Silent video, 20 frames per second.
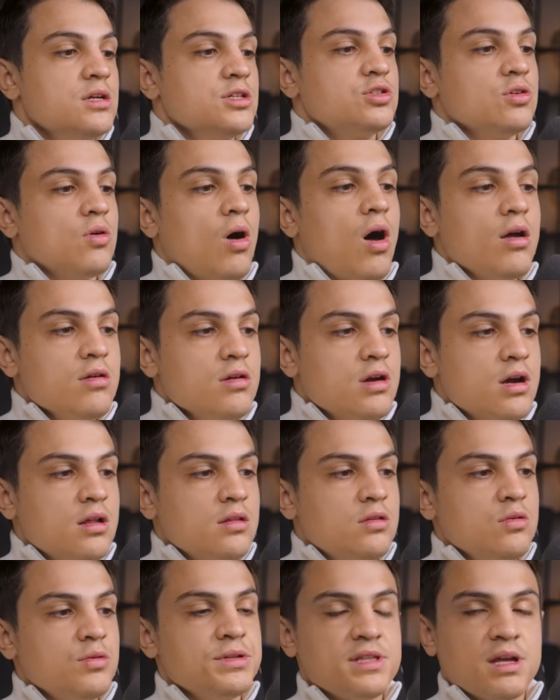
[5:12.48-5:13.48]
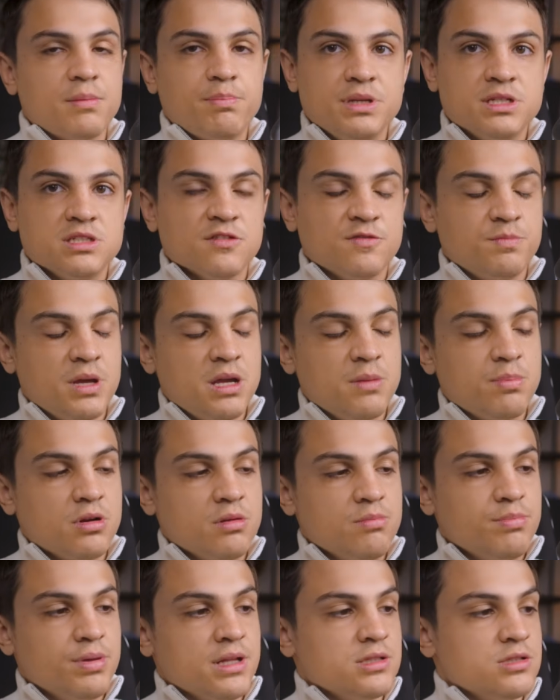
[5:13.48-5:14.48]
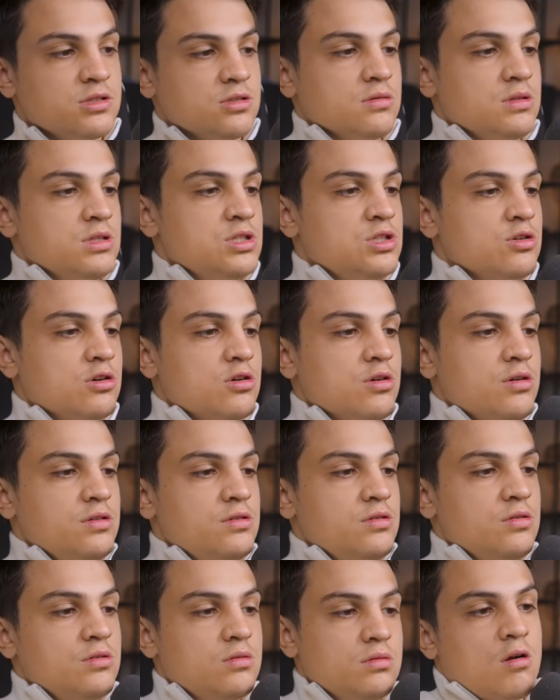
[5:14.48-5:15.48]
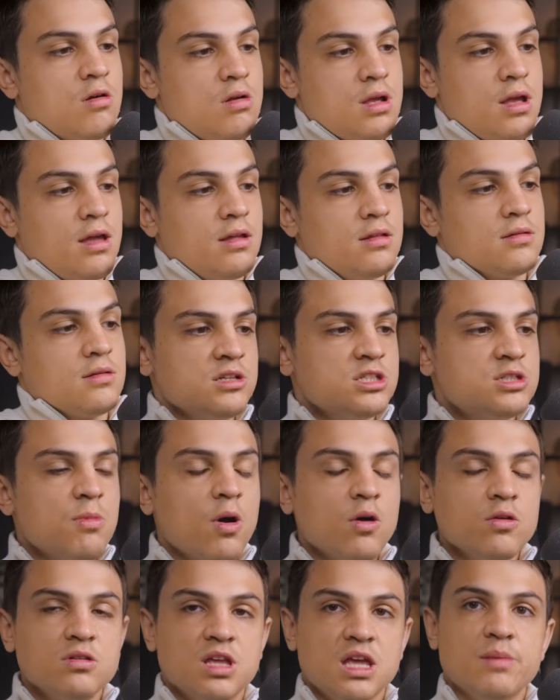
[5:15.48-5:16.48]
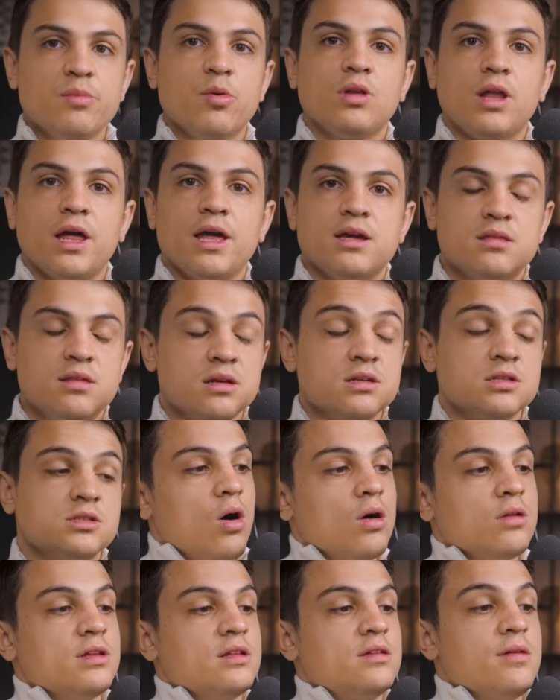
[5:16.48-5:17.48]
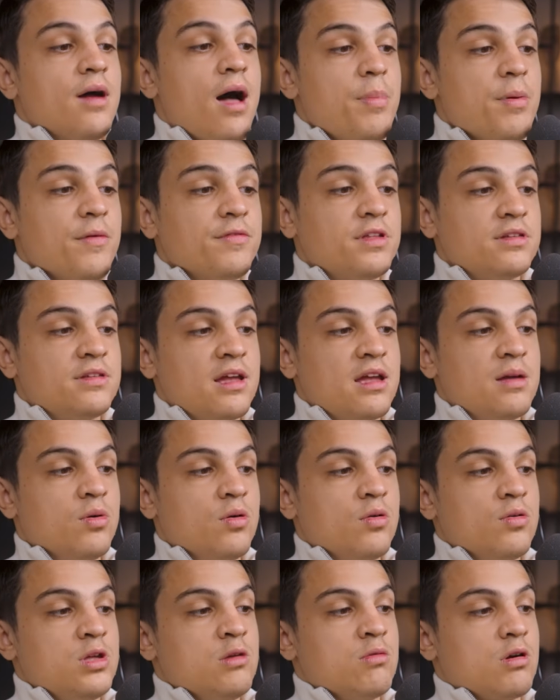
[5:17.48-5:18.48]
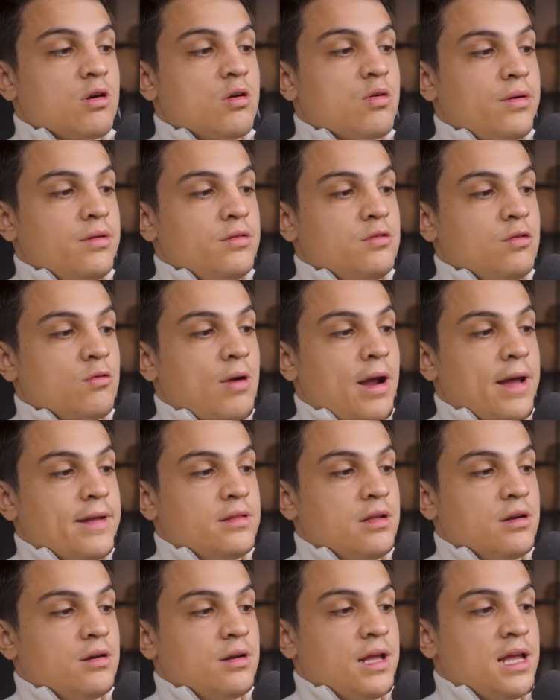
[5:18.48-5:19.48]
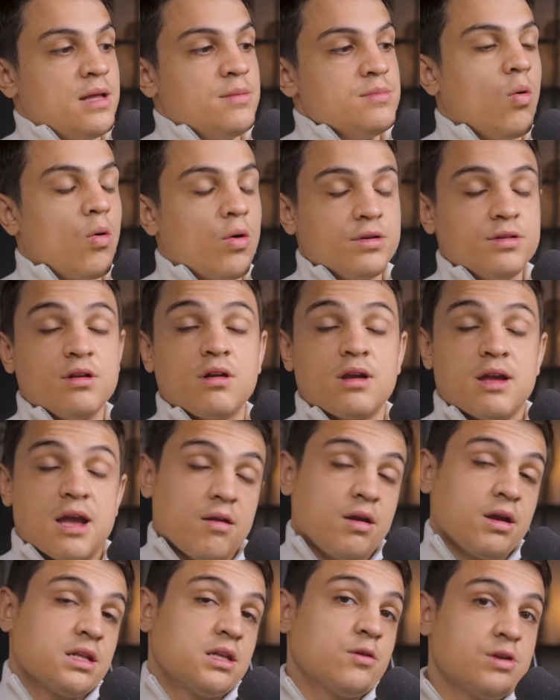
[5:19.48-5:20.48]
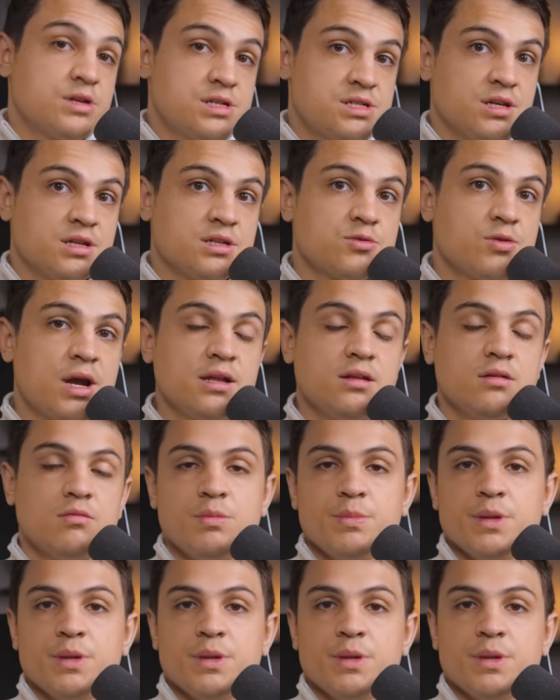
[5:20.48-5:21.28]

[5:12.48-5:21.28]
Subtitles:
So all you gotta do in that piece of paper and pencil is you're going to create a small table like this. On the top of the table, you are going to write their names or their characteristics, right?